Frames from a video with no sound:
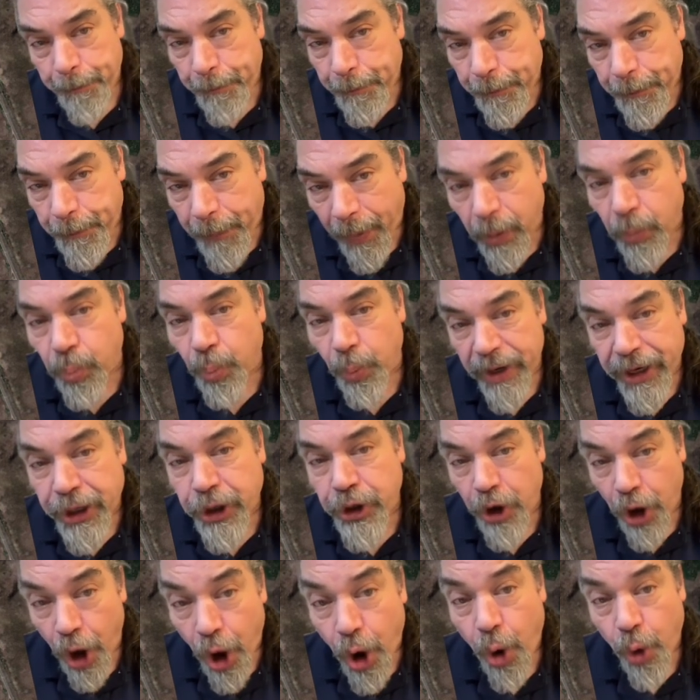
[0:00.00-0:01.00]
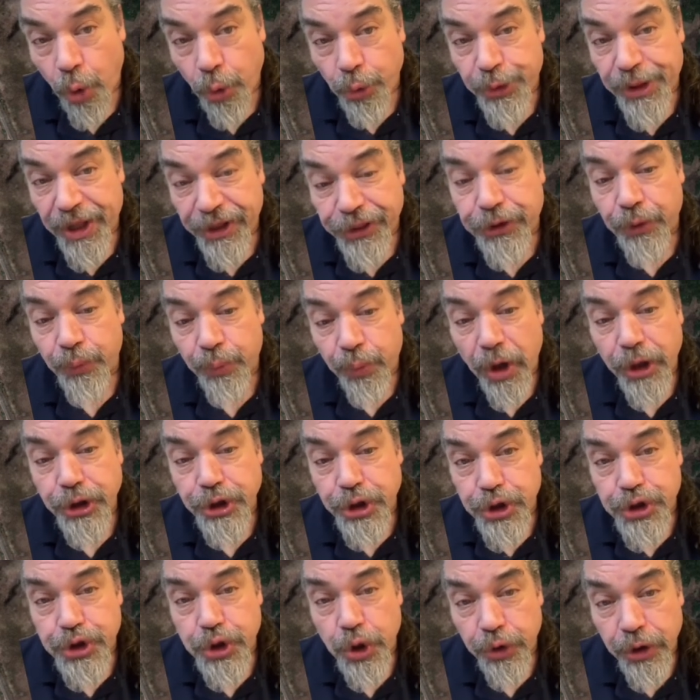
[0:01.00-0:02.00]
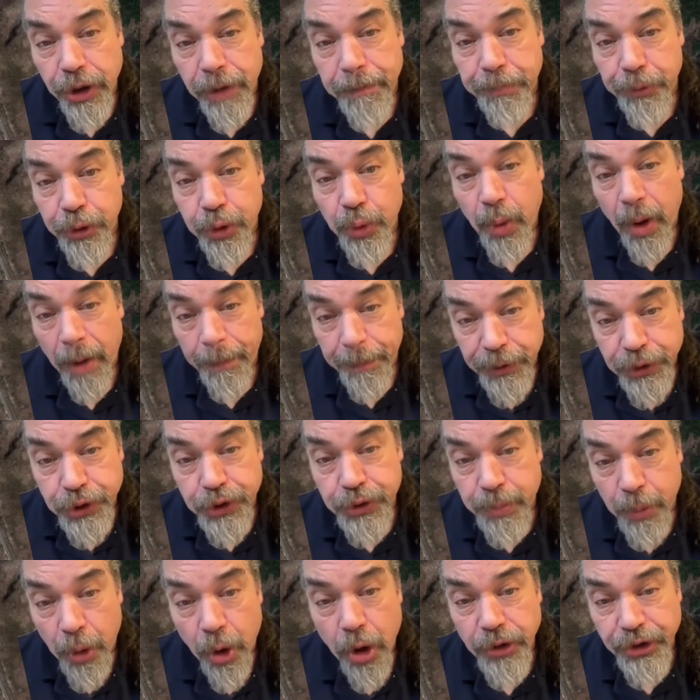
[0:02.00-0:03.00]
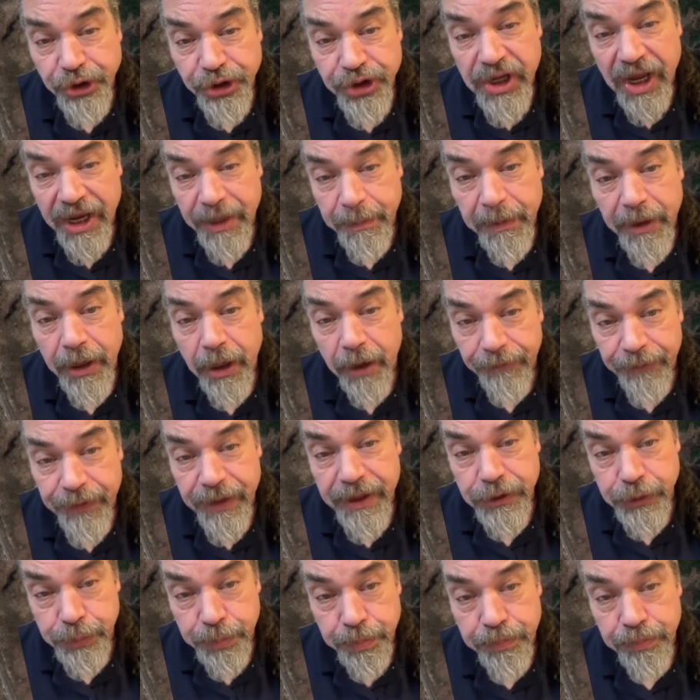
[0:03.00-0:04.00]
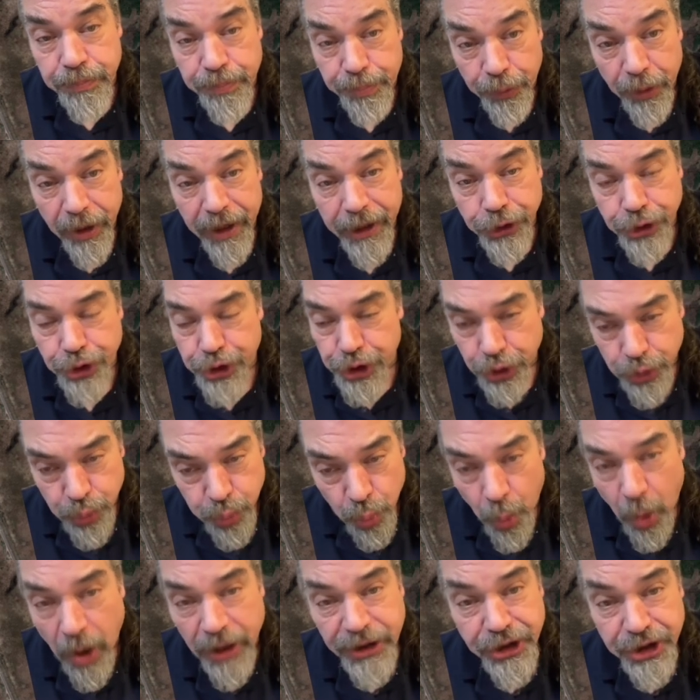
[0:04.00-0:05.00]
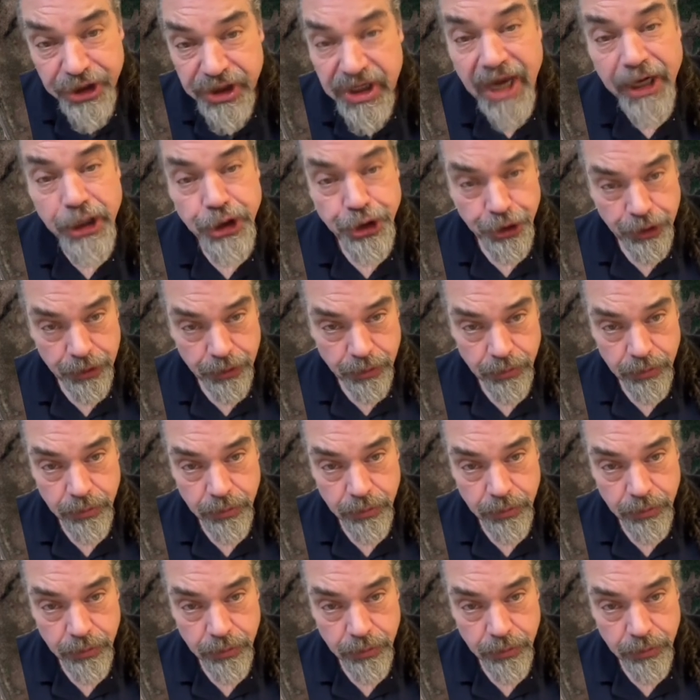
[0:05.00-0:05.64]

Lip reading: But we know that the Russians only blew up a small segment of this bridge, just one section.